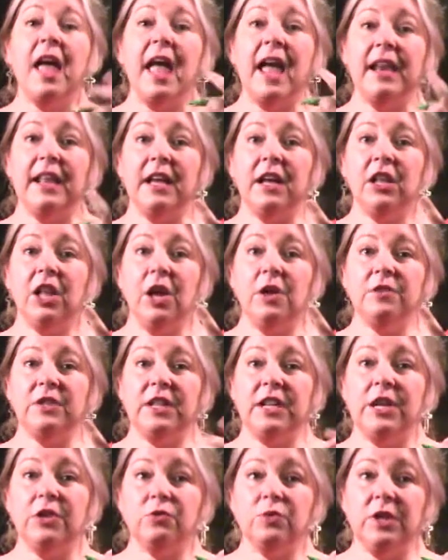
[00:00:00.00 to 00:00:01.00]
And in
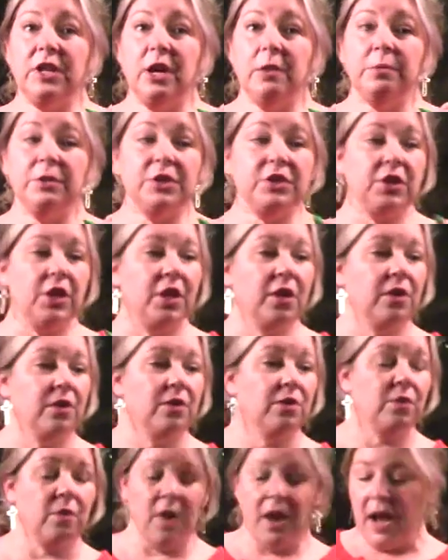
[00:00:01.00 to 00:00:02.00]
closing entry number
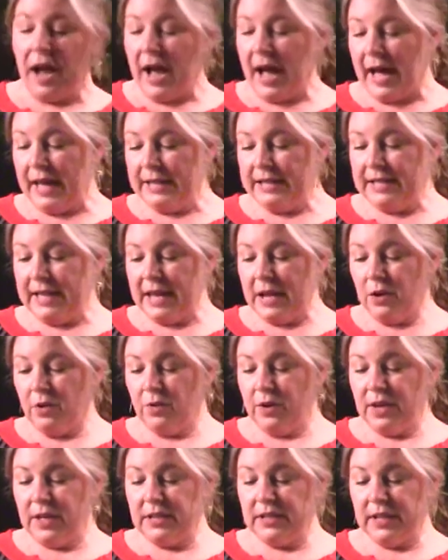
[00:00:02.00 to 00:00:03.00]
2, I
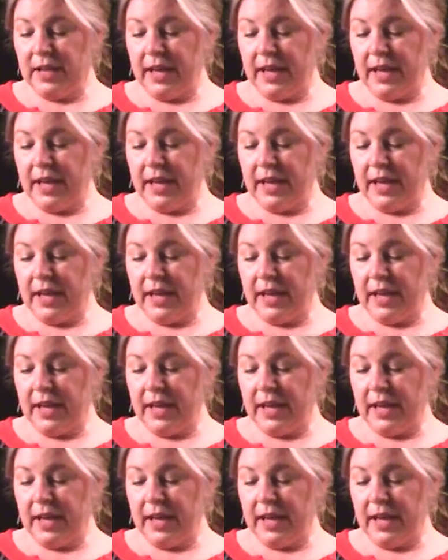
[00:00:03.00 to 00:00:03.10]
decreased